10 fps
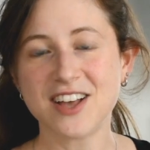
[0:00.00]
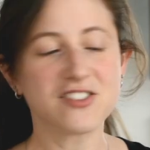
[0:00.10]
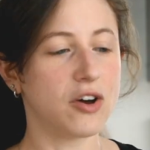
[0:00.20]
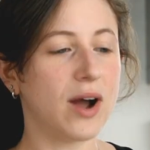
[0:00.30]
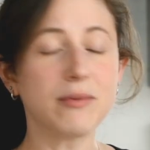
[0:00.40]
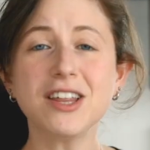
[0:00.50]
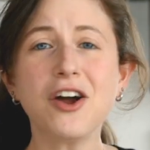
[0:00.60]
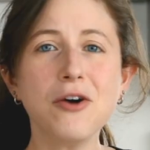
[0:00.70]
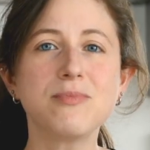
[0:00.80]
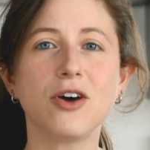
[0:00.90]
So I really
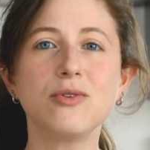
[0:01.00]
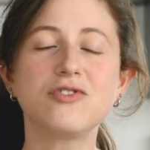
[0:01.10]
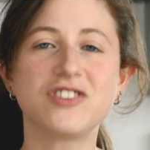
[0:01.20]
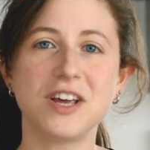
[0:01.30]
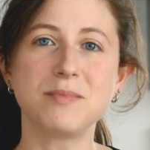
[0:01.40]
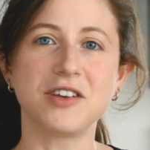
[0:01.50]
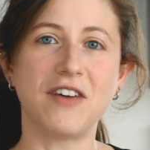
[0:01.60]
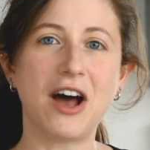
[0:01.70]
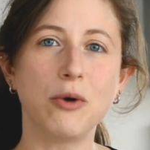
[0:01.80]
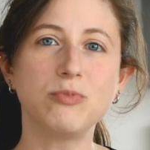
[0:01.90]
hope those tips
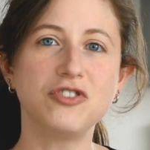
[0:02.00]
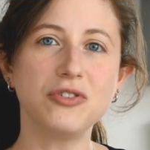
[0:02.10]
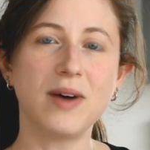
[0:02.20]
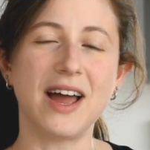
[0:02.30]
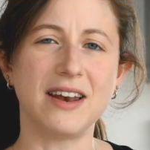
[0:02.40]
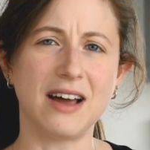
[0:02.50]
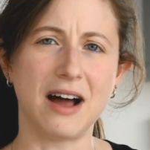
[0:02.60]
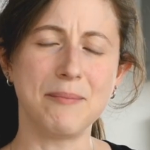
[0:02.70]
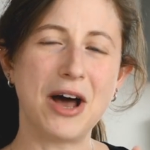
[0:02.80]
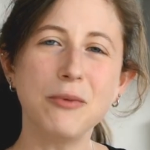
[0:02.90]
have helped you
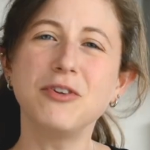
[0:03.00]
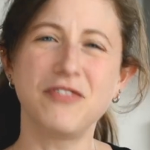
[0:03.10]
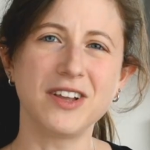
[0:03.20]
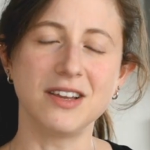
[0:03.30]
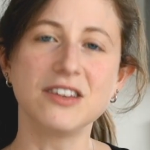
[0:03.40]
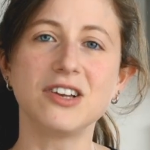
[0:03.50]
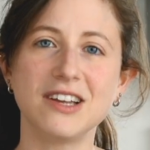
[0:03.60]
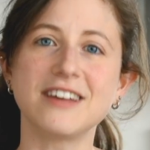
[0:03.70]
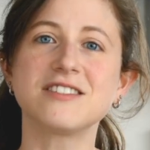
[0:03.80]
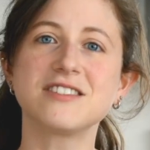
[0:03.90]
and help you feel a little
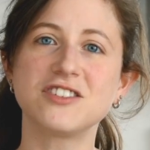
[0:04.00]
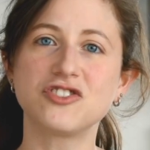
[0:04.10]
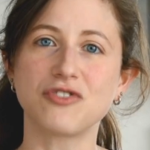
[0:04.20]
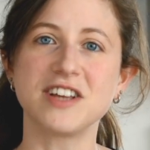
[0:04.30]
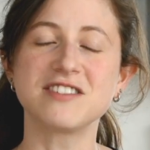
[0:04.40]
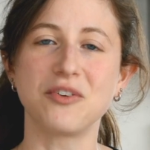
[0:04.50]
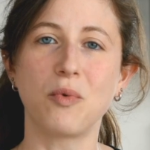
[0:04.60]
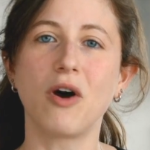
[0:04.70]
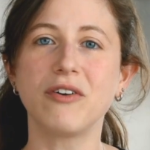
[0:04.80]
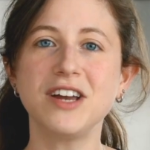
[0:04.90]
less stressed and
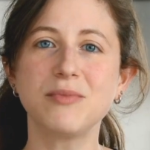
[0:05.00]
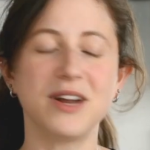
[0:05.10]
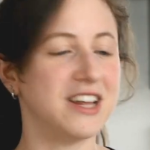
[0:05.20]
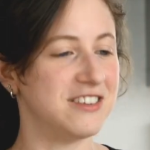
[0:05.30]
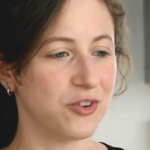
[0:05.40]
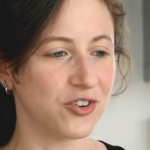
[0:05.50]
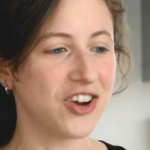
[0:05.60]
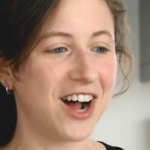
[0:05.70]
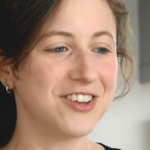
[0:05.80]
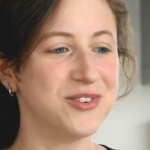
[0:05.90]
worried when it's your
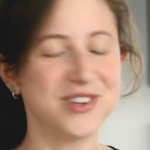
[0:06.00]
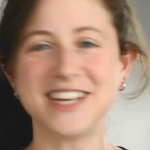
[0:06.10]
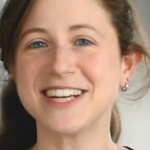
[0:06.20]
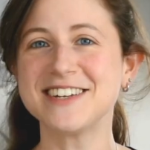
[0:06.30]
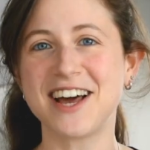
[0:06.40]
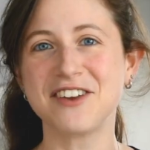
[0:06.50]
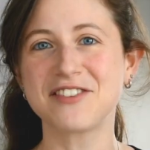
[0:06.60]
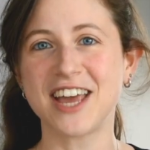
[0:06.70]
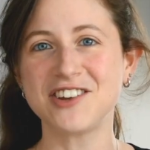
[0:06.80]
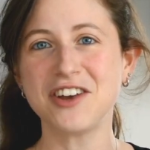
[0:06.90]
child who's eating a ton
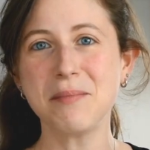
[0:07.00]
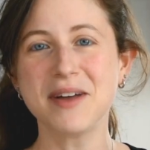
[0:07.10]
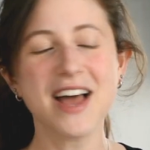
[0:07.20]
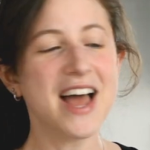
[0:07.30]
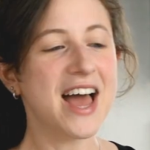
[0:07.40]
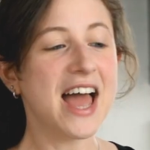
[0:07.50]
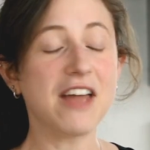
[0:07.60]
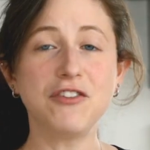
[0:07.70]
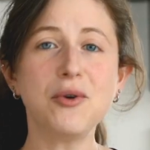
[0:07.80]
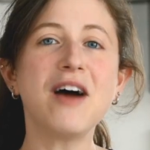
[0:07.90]
of ketchup.
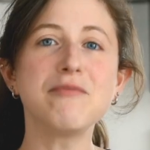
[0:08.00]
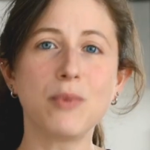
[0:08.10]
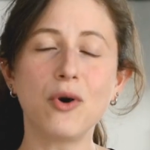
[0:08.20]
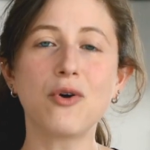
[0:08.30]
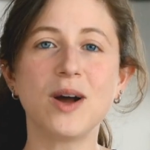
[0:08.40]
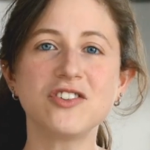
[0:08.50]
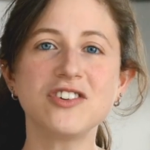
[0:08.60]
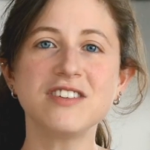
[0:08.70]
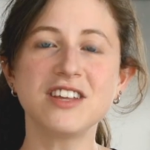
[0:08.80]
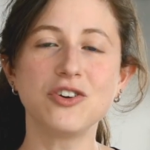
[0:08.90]
If you have more
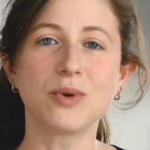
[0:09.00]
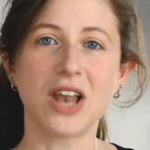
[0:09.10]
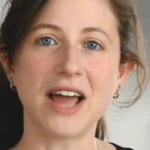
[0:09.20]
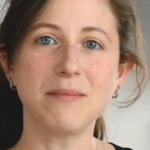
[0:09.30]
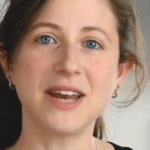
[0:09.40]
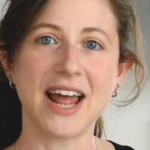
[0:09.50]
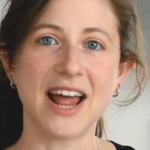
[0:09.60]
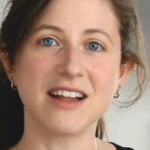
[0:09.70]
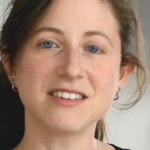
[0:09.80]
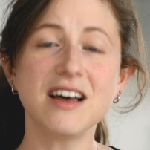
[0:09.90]
questions that you would like me to
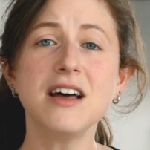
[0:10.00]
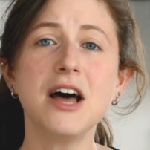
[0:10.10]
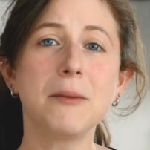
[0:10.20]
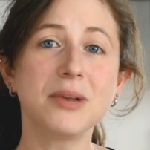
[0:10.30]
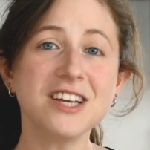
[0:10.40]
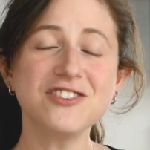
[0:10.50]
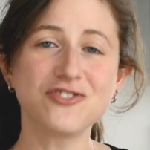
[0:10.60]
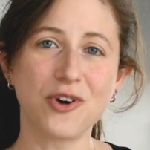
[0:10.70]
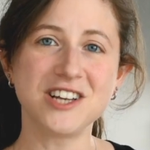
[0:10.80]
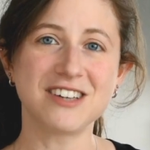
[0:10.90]
answer, please
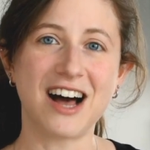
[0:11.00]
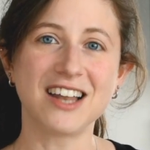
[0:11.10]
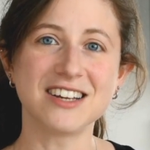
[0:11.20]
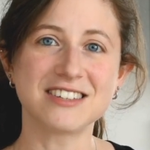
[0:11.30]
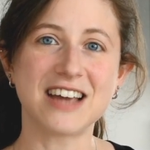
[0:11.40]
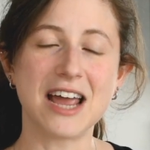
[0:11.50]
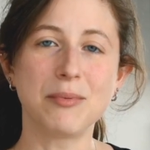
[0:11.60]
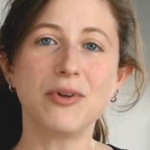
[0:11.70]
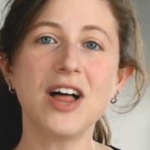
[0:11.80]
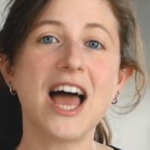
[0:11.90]
join Talia's
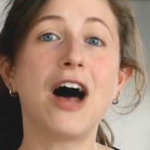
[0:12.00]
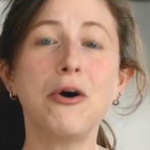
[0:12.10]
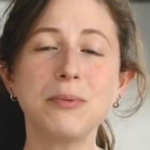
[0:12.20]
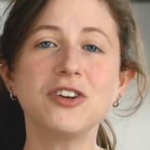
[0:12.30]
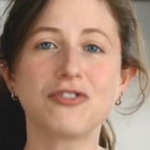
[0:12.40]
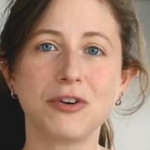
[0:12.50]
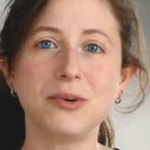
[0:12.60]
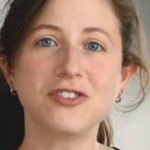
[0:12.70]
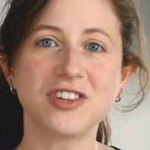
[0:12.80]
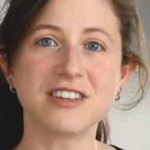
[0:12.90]
table, help
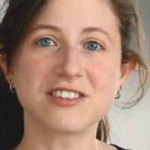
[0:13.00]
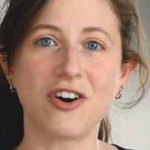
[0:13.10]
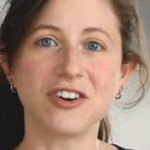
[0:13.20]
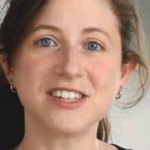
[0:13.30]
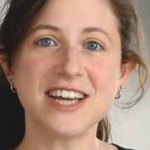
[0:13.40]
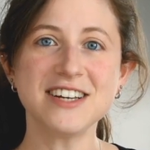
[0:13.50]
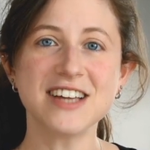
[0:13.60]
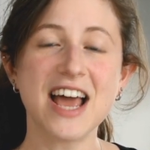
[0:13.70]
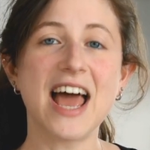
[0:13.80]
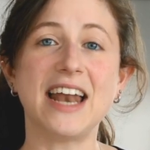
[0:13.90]
contribute to this
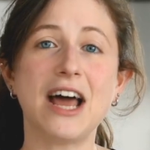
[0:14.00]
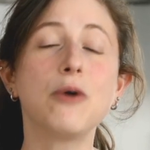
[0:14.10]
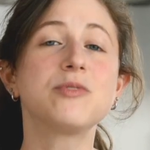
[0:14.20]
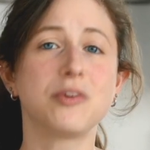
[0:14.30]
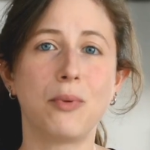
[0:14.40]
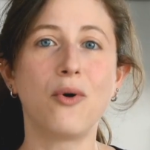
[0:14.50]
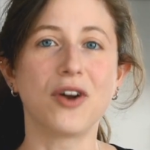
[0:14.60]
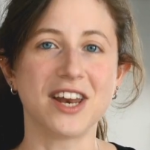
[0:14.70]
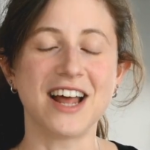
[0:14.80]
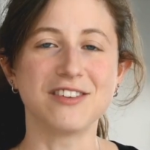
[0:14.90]
content, and help
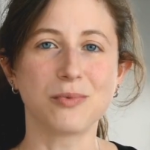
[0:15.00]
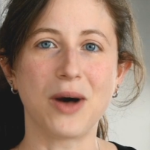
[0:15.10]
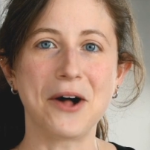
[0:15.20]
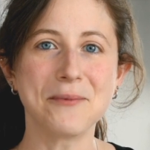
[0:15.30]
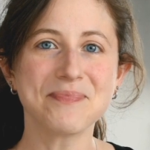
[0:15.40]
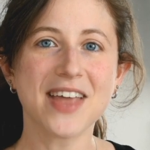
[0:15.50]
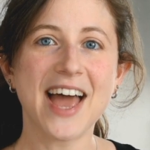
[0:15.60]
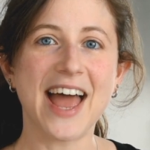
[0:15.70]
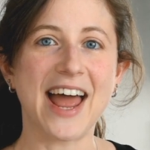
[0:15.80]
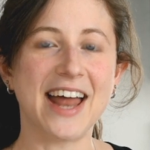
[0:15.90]
support it as well.
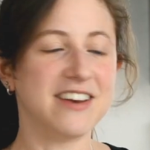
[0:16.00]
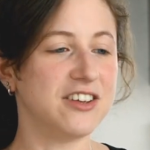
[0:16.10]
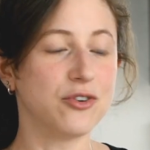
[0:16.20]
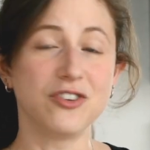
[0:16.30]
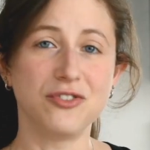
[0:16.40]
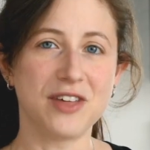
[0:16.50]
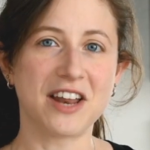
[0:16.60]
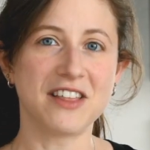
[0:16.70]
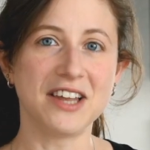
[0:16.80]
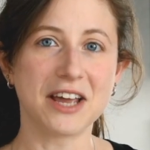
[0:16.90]
And you can do that
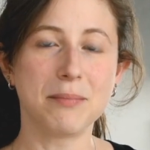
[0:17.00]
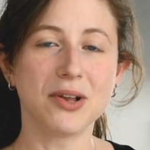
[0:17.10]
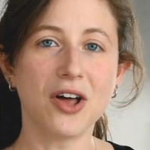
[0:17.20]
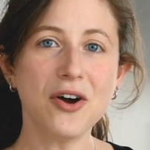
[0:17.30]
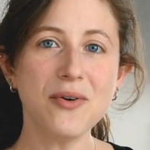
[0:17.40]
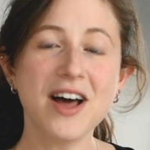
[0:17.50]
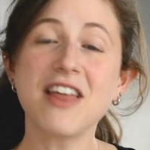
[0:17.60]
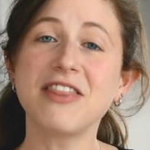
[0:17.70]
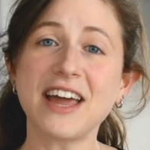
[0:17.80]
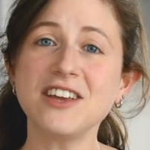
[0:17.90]
at the link below.
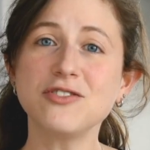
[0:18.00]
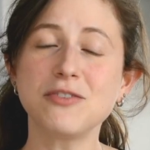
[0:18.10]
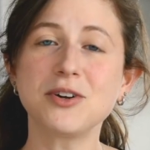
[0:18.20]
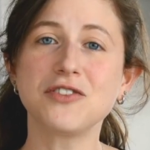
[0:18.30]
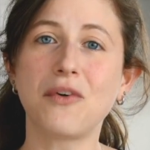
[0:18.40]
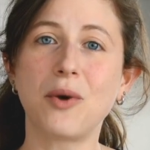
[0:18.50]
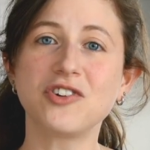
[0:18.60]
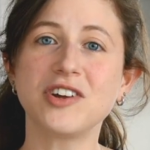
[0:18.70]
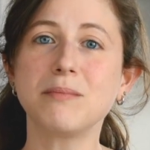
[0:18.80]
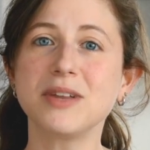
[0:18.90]
Thank you so much for watching.